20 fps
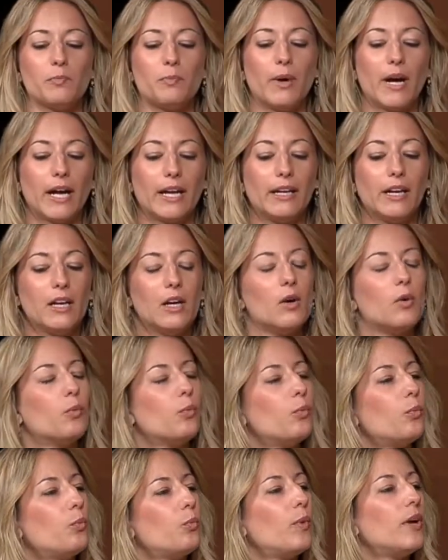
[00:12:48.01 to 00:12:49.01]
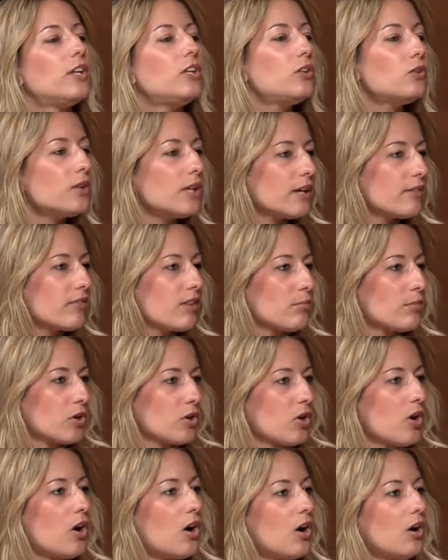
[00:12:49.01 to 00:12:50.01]
But when you give them a
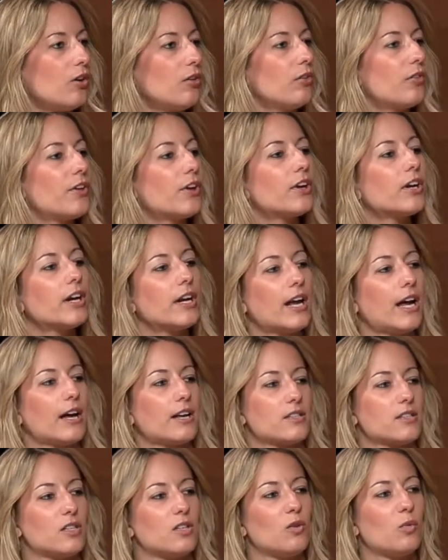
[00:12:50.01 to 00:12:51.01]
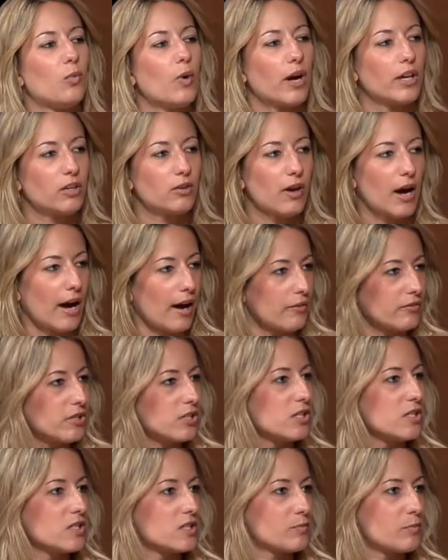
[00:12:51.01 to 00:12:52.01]
call, they're going to ask you what you have to
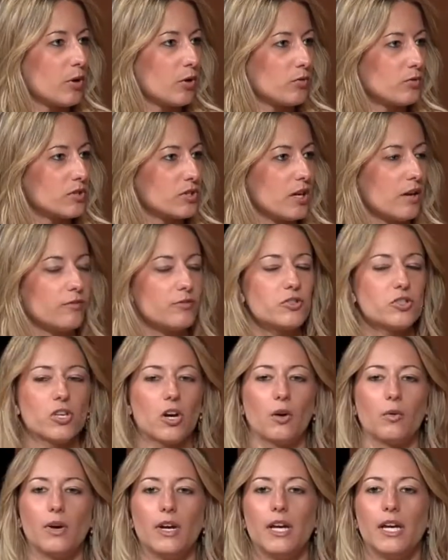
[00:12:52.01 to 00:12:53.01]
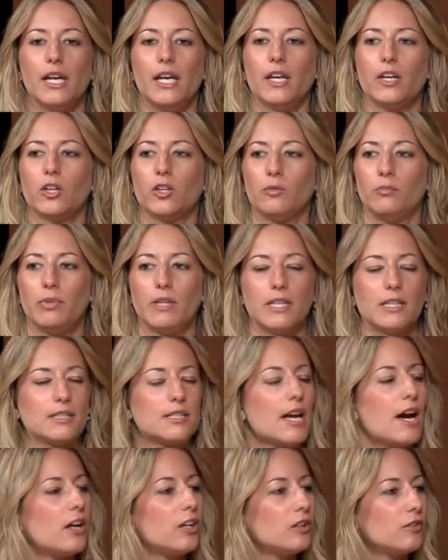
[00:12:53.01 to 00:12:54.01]
dispose of. So it could be a
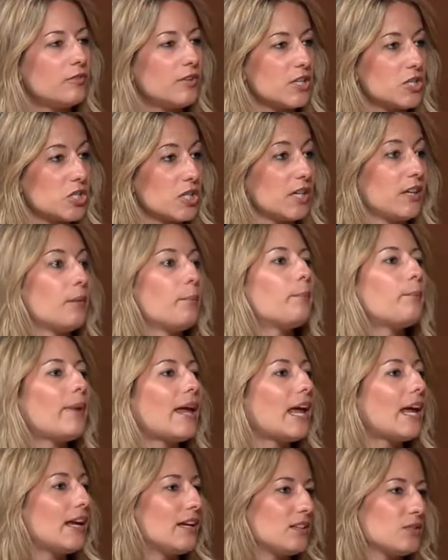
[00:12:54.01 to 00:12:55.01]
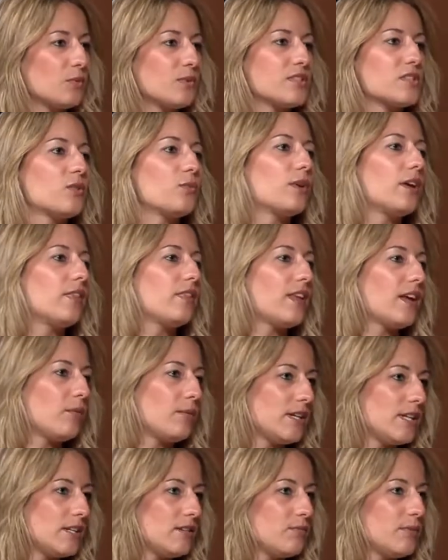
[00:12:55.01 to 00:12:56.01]
television. Paint was the one thing
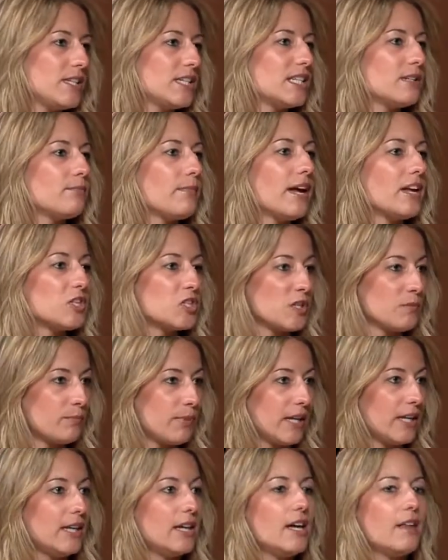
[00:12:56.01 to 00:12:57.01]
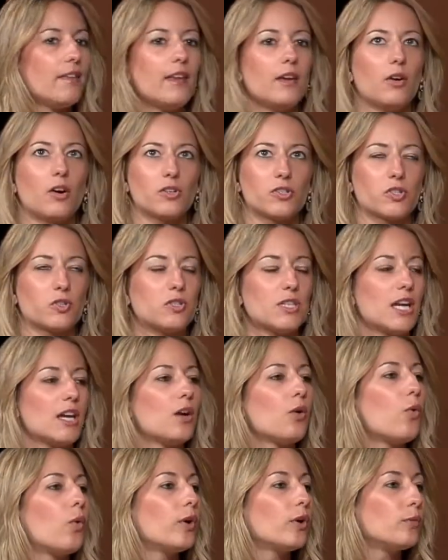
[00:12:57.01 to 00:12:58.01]
we didn't mention, but they also
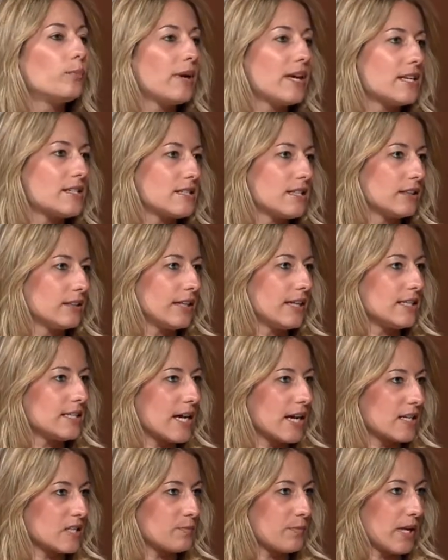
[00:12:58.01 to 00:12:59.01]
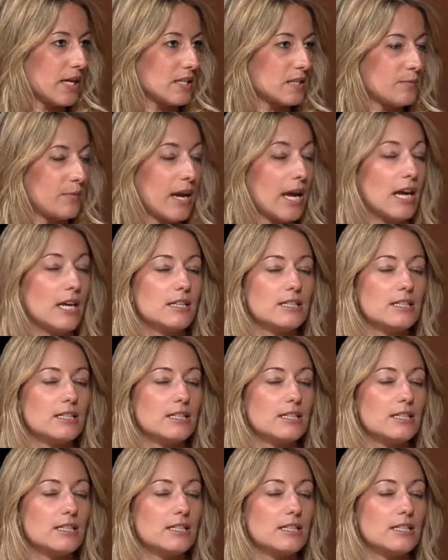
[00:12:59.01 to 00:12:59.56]
take oil-based and latex-based paint.